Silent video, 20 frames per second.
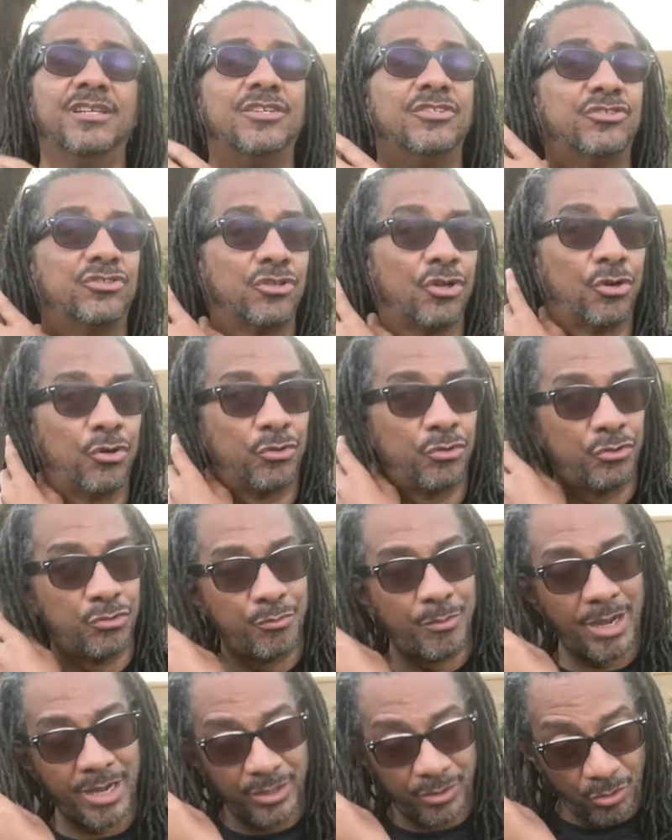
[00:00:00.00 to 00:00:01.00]
So you
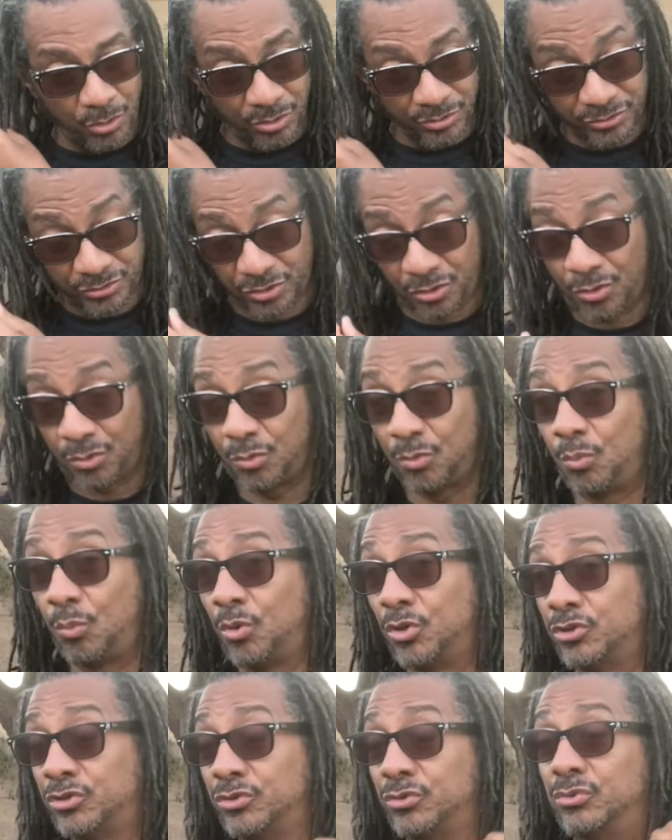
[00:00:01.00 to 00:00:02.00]
might also
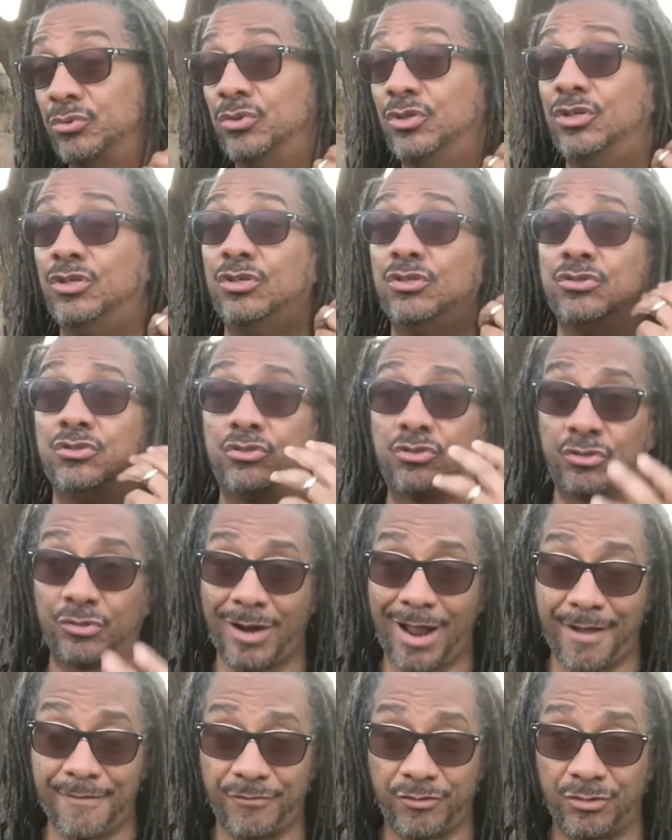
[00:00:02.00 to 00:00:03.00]
want to
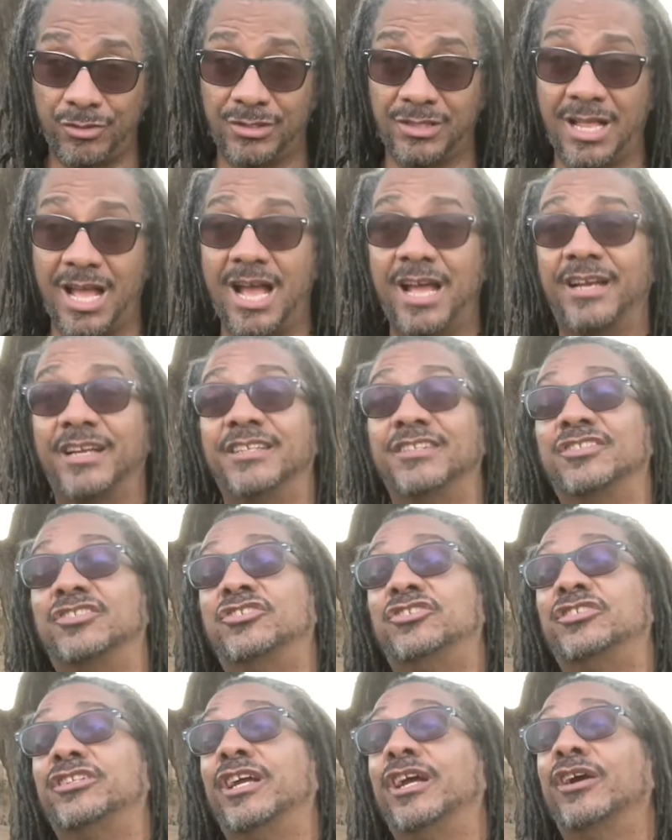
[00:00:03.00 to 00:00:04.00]
travel a lot and
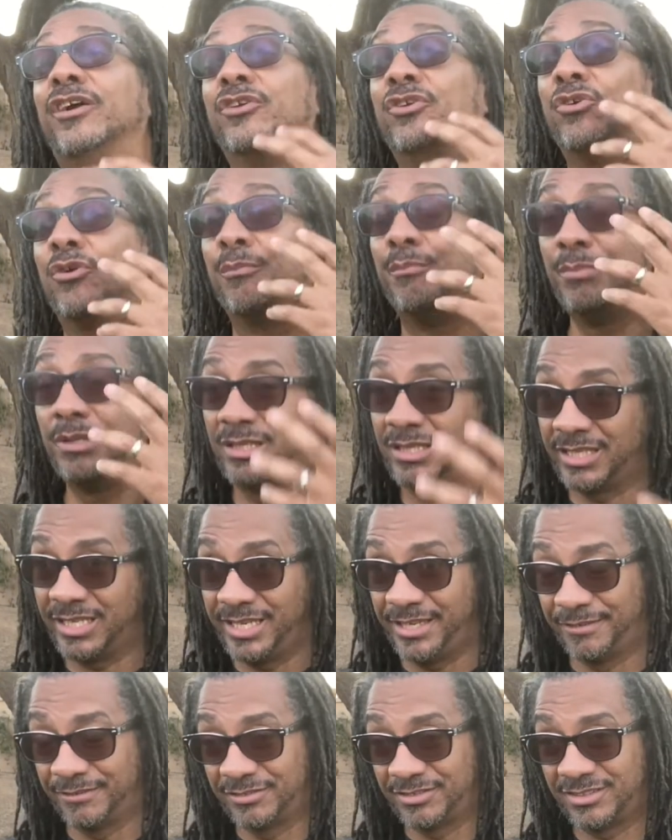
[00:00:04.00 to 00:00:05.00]
share your
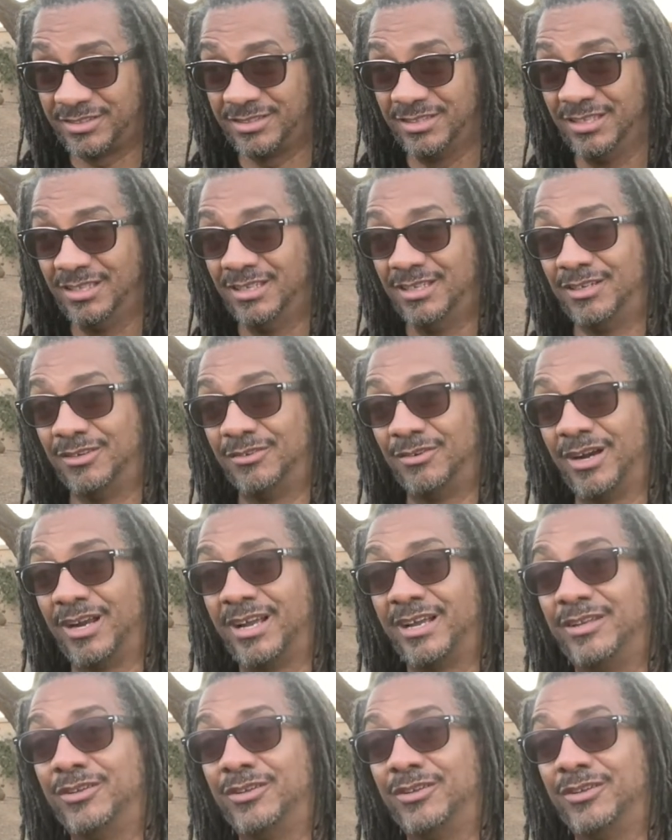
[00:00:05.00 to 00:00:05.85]
beliefs, right?